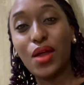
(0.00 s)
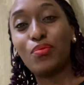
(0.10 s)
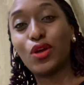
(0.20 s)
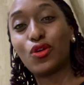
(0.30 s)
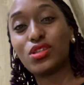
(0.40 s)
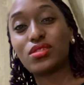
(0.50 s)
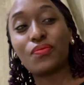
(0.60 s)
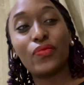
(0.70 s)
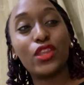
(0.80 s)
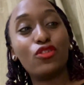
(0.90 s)
because
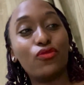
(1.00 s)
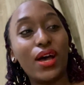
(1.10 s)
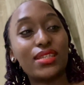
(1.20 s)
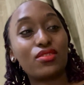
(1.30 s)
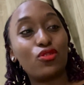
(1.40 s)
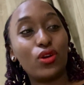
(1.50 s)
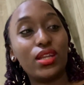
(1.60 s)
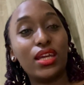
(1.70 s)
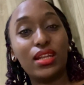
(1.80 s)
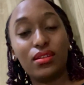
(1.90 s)
you've asked God
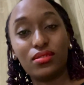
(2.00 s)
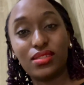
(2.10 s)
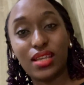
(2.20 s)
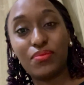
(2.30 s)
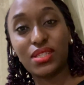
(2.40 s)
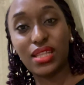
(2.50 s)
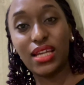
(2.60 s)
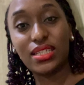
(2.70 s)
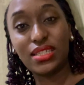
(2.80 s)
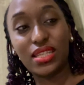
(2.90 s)
in Psalms
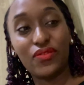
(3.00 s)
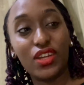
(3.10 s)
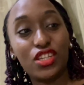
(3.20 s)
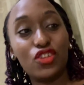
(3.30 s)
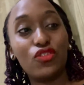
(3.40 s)
90:17,